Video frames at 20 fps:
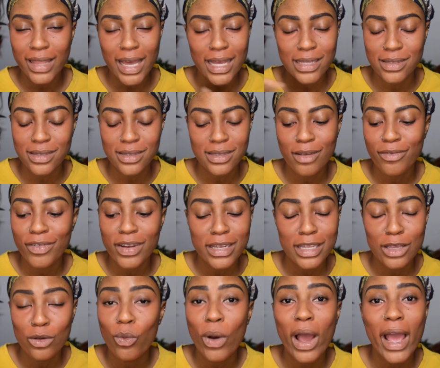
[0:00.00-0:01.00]
That's
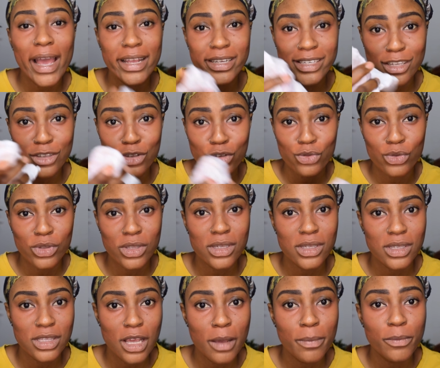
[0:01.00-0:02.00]
definitely why I just do
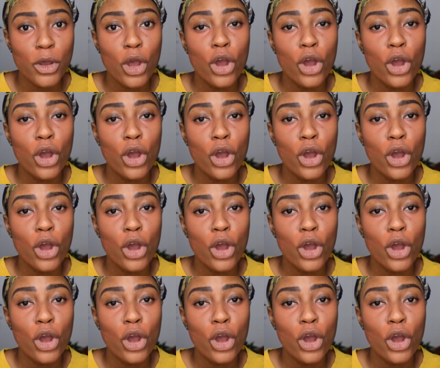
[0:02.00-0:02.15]
this step.